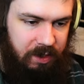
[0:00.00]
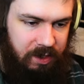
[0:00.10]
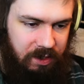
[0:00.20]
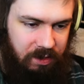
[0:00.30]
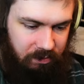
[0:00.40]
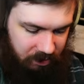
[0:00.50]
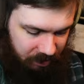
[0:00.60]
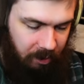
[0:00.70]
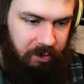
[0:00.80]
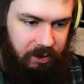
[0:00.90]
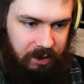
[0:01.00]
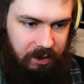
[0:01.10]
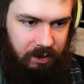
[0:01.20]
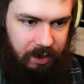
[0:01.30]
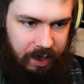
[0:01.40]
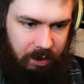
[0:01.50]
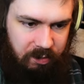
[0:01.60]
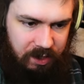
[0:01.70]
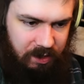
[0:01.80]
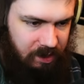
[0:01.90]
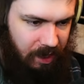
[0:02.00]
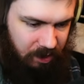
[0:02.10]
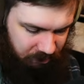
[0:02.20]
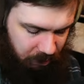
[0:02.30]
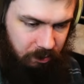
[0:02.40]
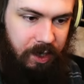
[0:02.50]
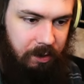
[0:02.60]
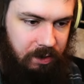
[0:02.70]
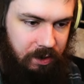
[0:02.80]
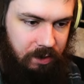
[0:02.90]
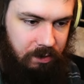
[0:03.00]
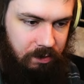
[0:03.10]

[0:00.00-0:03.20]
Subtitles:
this sample. It's an ambient saxophone type thing.